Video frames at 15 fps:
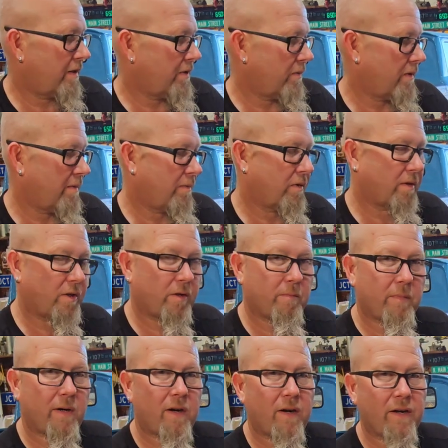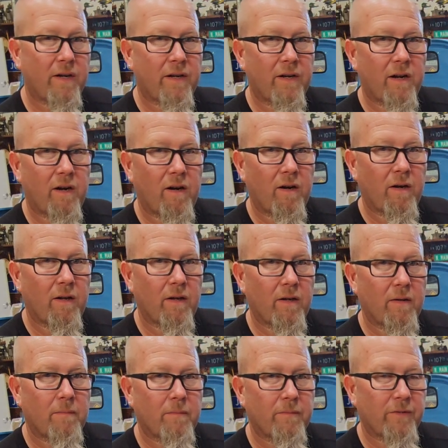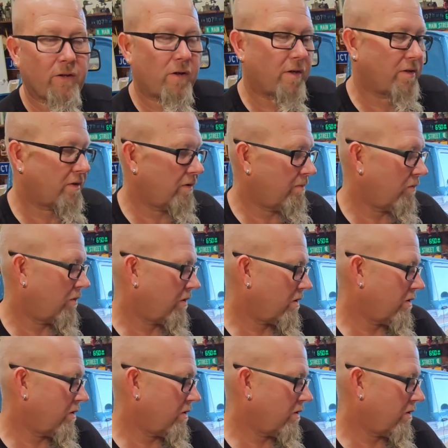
I just want to put a good bearing in there. It costs a little more.